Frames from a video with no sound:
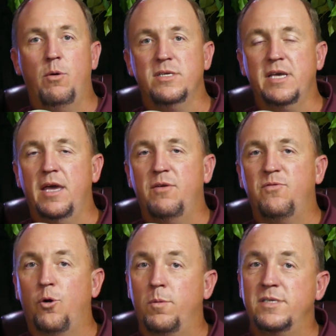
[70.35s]
was a
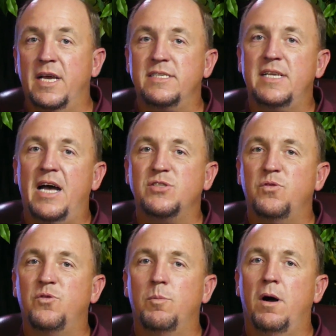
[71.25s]
former Texas high
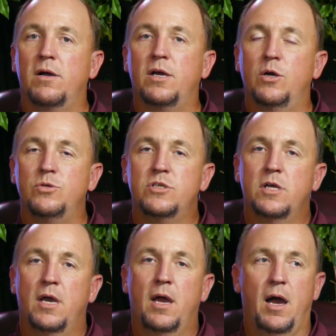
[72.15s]
school football coach
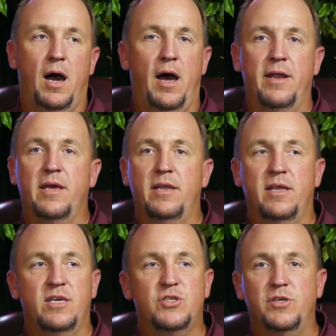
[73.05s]
and a
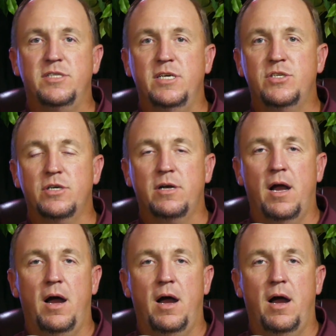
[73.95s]
history teacher.